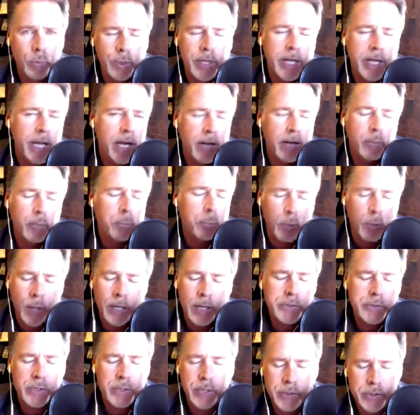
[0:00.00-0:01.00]
we have a
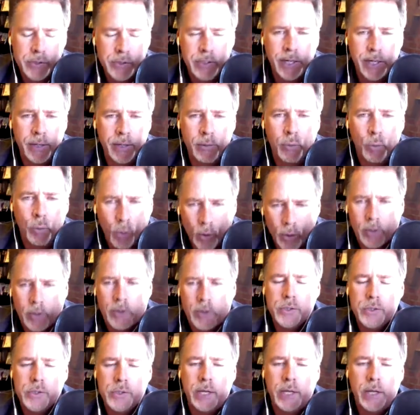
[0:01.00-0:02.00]
process that
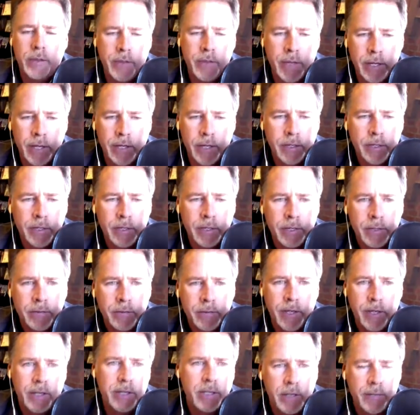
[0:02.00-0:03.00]
works and that
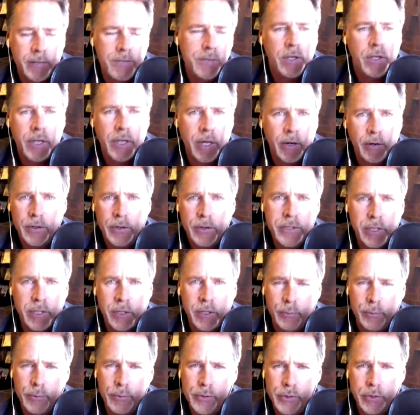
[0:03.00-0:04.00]
gives a
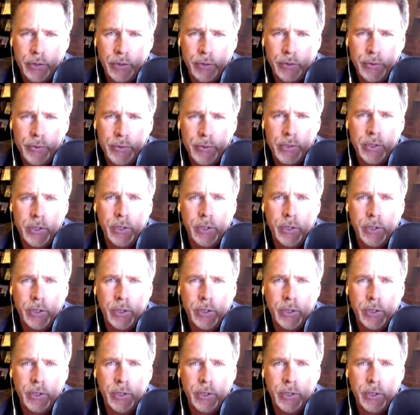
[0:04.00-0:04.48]
guaranteed result.